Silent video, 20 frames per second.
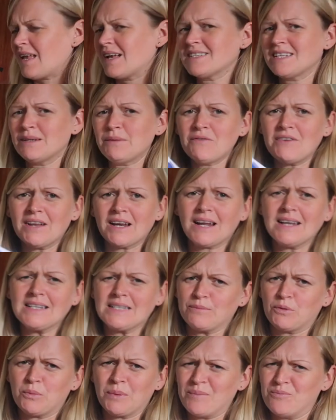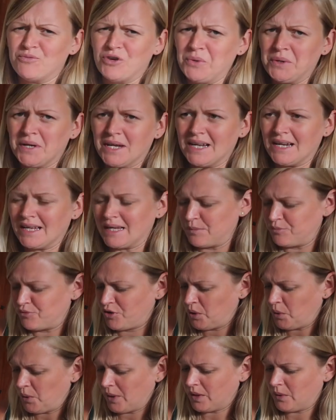I say we really liked it, but we broke it, like it
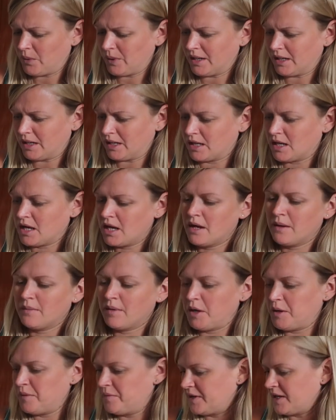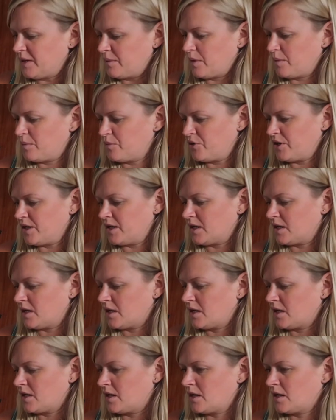broke quite quickly. Hopefully it won't break
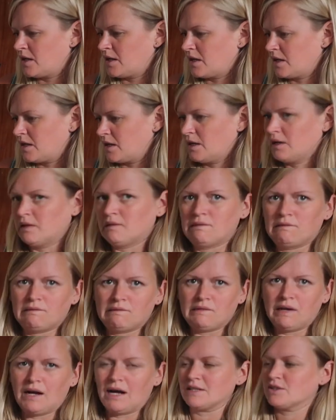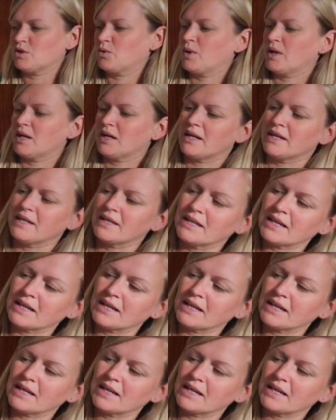as quickly.